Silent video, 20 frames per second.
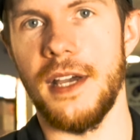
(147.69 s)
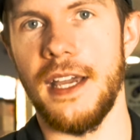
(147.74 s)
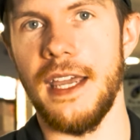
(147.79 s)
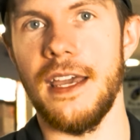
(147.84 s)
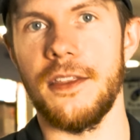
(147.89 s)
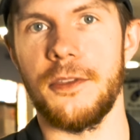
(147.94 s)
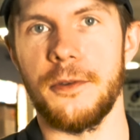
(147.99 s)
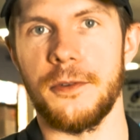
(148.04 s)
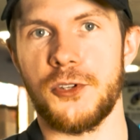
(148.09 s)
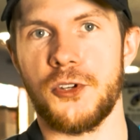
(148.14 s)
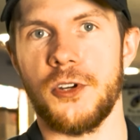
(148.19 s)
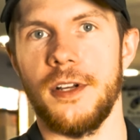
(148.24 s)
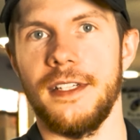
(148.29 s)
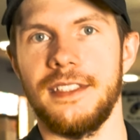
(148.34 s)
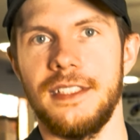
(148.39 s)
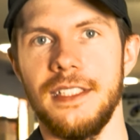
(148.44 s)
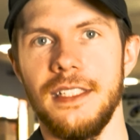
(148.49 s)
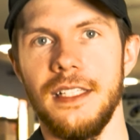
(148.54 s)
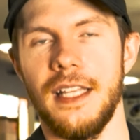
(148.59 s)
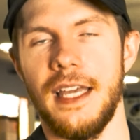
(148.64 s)
my other
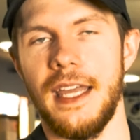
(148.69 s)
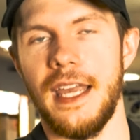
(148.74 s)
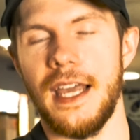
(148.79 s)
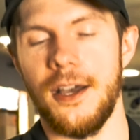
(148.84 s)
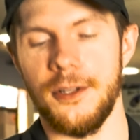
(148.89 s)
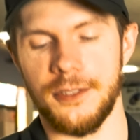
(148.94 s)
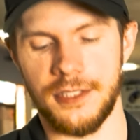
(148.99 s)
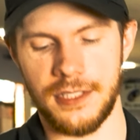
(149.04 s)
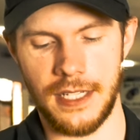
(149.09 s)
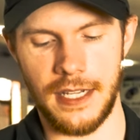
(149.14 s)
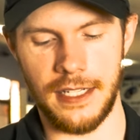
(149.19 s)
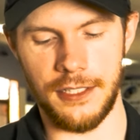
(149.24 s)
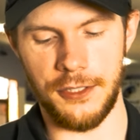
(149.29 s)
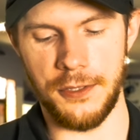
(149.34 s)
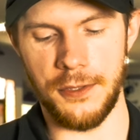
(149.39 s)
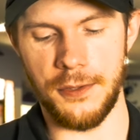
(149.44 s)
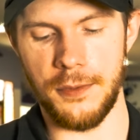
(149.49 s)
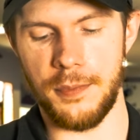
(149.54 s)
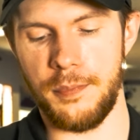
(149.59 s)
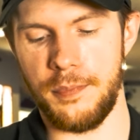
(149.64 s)
trusty layouts. I
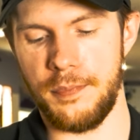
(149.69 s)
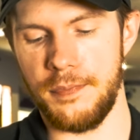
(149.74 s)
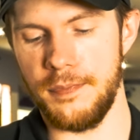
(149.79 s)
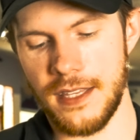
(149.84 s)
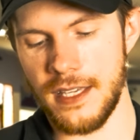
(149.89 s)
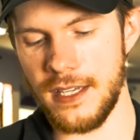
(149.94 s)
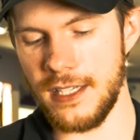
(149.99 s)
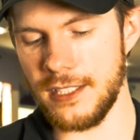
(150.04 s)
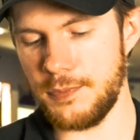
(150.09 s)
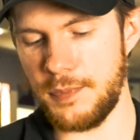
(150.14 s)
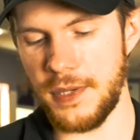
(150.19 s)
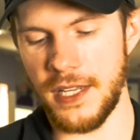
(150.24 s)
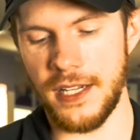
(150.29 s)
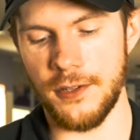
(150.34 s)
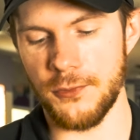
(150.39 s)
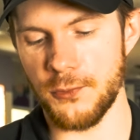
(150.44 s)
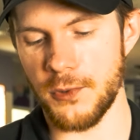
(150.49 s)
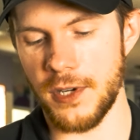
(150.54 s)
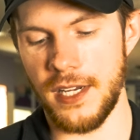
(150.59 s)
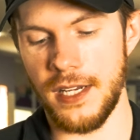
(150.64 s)
do this
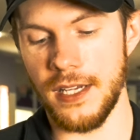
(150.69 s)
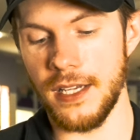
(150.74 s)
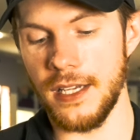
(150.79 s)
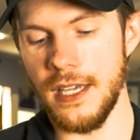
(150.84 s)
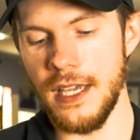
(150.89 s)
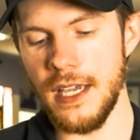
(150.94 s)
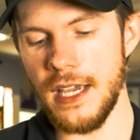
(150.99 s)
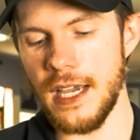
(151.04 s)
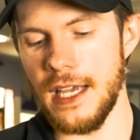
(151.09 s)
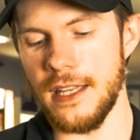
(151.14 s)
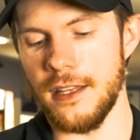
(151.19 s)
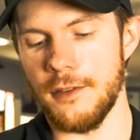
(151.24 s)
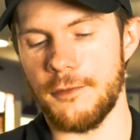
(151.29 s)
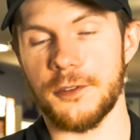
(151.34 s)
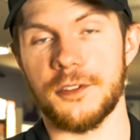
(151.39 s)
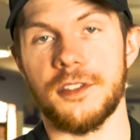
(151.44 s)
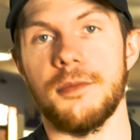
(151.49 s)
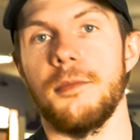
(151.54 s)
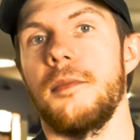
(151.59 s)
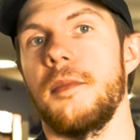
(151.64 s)
pin and ring, and then
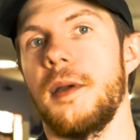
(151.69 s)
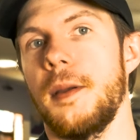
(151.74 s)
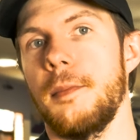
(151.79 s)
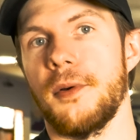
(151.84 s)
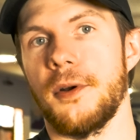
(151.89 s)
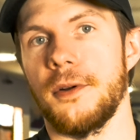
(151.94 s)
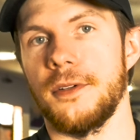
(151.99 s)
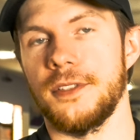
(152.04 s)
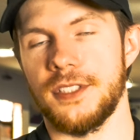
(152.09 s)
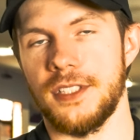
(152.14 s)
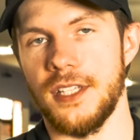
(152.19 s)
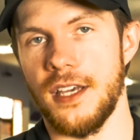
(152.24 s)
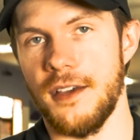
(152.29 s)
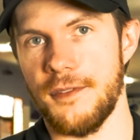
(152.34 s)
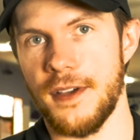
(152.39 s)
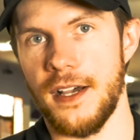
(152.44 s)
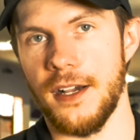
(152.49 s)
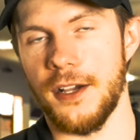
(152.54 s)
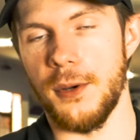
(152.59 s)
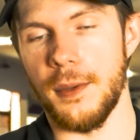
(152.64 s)
for some of my burn stuff,
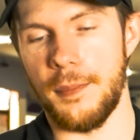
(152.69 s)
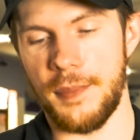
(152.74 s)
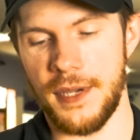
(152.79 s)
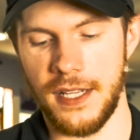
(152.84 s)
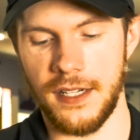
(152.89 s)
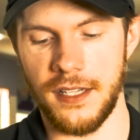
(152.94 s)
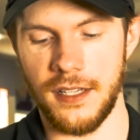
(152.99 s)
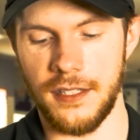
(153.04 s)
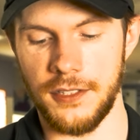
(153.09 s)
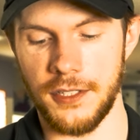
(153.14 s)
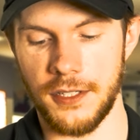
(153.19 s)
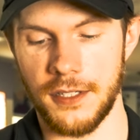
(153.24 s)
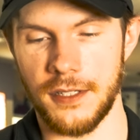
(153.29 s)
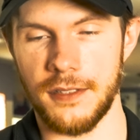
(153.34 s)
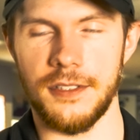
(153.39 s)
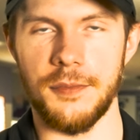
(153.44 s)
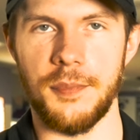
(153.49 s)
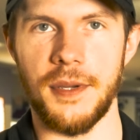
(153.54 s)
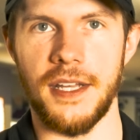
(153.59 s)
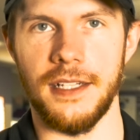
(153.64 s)
I'll go a pin under
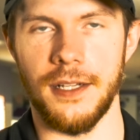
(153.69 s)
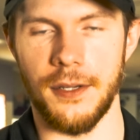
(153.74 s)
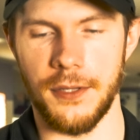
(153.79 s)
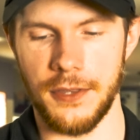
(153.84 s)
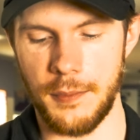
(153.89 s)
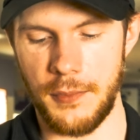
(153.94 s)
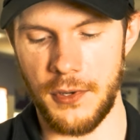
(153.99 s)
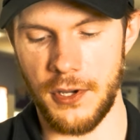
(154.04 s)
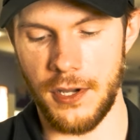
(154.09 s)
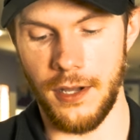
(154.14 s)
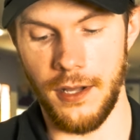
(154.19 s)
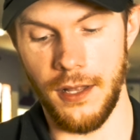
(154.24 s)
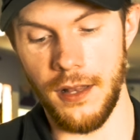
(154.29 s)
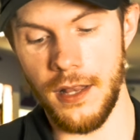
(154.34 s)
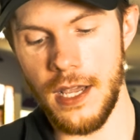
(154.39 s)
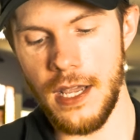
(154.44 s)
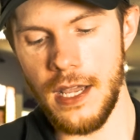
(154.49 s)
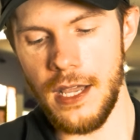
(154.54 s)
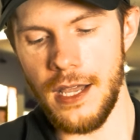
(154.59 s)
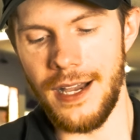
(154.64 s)
depending on the ball.
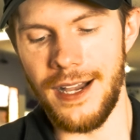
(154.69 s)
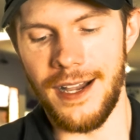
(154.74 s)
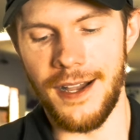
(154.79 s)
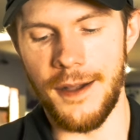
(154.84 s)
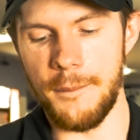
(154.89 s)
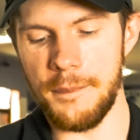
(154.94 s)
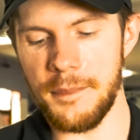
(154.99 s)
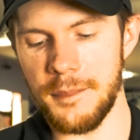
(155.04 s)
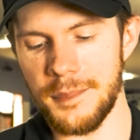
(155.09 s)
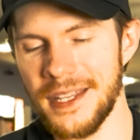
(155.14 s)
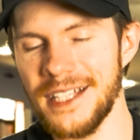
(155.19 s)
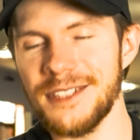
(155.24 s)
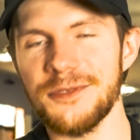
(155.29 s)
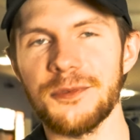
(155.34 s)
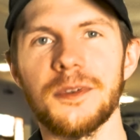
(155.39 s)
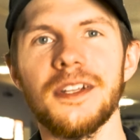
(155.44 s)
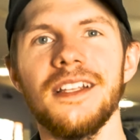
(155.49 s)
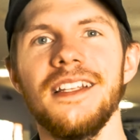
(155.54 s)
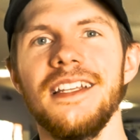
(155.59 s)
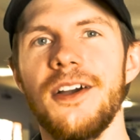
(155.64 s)
But that's
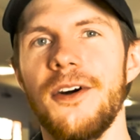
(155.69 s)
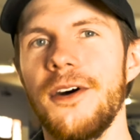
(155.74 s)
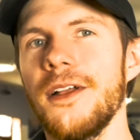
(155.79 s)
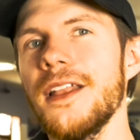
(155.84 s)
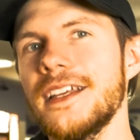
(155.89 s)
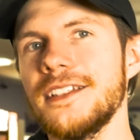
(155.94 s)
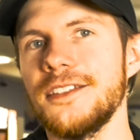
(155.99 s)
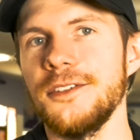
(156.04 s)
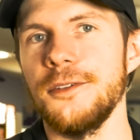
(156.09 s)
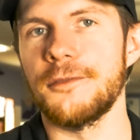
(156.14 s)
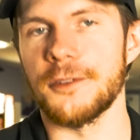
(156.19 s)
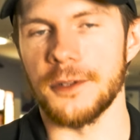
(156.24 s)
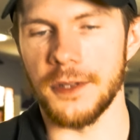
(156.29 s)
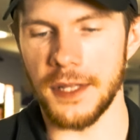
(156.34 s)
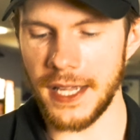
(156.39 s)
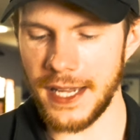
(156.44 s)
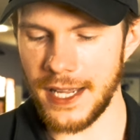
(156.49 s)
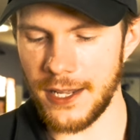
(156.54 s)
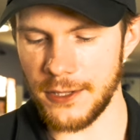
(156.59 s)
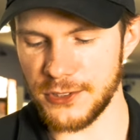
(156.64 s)
really all I do for
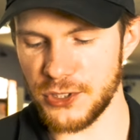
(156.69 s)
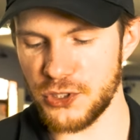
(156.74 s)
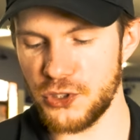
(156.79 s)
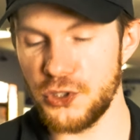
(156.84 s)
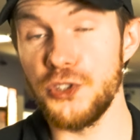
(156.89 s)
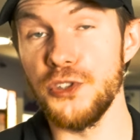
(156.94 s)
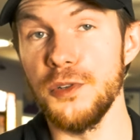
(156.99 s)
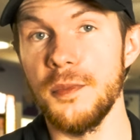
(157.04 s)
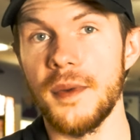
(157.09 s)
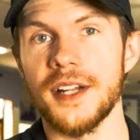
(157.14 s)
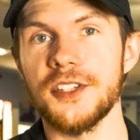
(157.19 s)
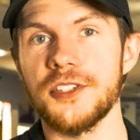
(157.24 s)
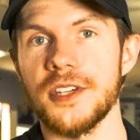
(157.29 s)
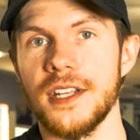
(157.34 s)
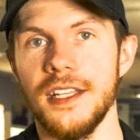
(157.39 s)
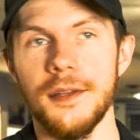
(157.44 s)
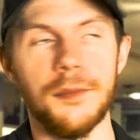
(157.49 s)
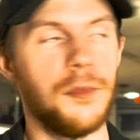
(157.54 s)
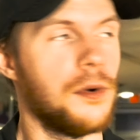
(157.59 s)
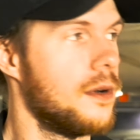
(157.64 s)
layouts too much
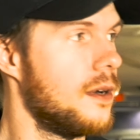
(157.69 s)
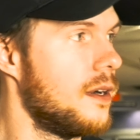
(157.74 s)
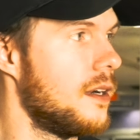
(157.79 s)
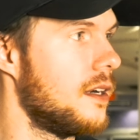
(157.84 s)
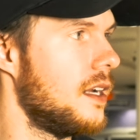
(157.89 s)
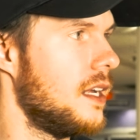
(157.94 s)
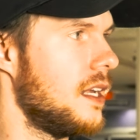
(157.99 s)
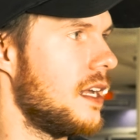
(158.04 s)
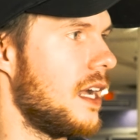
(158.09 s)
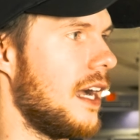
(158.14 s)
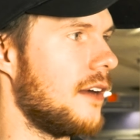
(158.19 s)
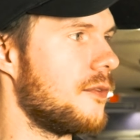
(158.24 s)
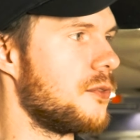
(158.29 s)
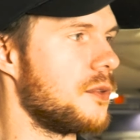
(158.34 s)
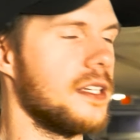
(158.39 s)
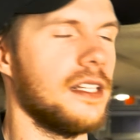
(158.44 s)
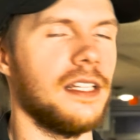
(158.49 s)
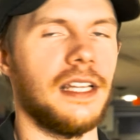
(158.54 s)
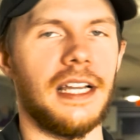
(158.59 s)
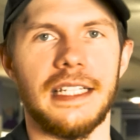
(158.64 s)
anymore. I've
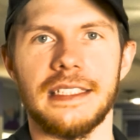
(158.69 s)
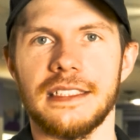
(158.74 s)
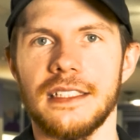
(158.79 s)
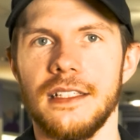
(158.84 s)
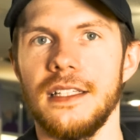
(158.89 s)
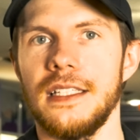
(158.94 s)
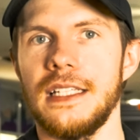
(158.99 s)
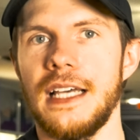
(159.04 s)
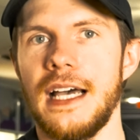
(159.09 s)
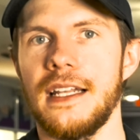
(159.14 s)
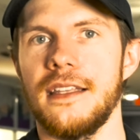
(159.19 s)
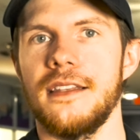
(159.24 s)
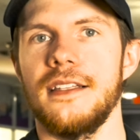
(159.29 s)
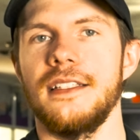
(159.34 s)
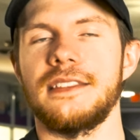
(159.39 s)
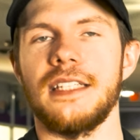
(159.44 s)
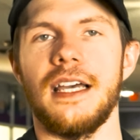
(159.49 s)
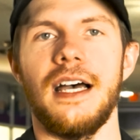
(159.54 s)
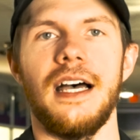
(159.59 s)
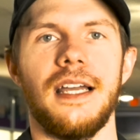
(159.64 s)
realized a lot of the
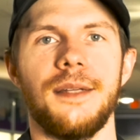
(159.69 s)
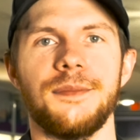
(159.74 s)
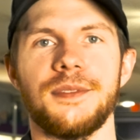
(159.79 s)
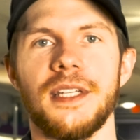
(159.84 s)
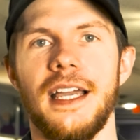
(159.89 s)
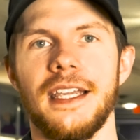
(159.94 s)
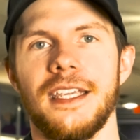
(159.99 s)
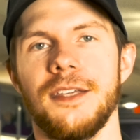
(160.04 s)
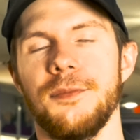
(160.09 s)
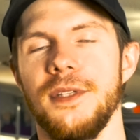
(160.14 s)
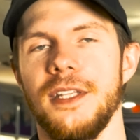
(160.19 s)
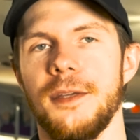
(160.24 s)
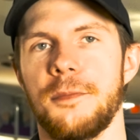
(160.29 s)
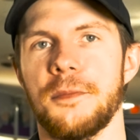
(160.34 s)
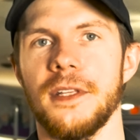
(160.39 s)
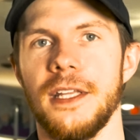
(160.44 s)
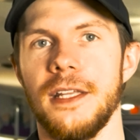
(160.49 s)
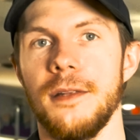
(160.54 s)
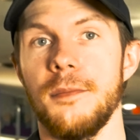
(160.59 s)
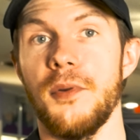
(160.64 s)
times I can
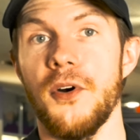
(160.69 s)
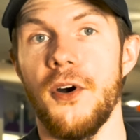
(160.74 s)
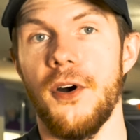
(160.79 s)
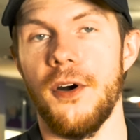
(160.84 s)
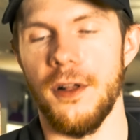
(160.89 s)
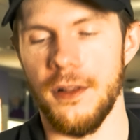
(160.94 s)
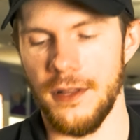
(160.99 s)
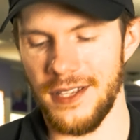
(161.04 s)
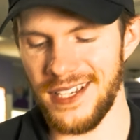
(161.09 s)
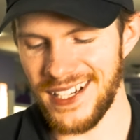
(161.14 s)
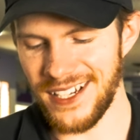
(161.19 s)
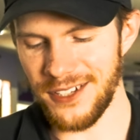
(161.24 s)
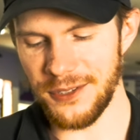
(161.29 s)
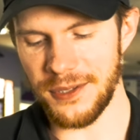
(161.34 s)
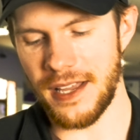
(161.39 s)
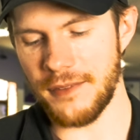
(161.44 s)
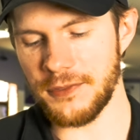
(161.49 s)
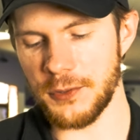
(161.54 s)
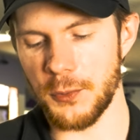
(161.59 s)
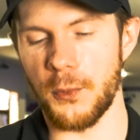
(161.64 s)
manipulate a ball. I don't
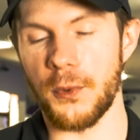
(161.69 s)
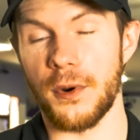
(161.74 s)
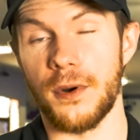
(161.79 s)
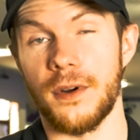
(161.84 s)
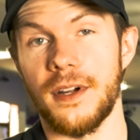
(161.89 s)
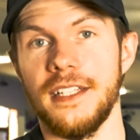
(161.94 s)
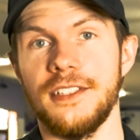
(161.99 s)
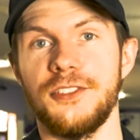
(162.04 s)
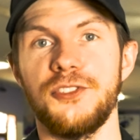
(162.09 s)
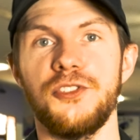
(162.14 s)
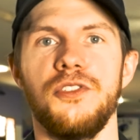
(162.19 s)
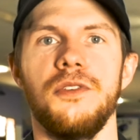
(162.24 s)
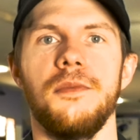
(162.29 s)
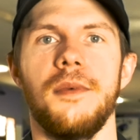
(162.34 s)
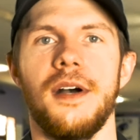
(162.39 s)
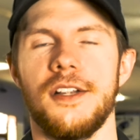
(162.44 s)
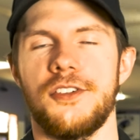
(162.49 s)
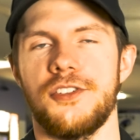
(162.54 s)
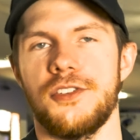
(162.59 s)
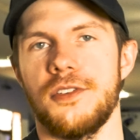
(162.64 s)
have to worry too
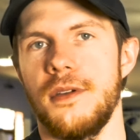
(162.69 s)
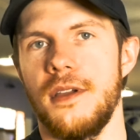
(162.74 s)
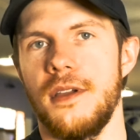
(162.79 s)
much